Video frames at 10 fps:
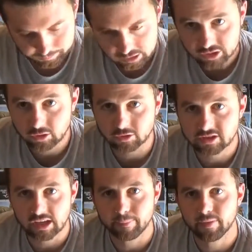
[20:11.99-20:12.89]
It's just a little
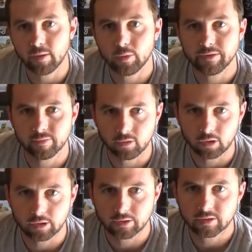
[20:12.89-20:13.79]
tip that we've
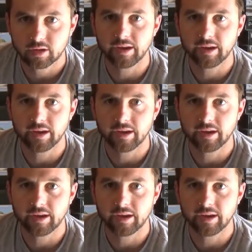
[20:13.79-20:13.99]
learned.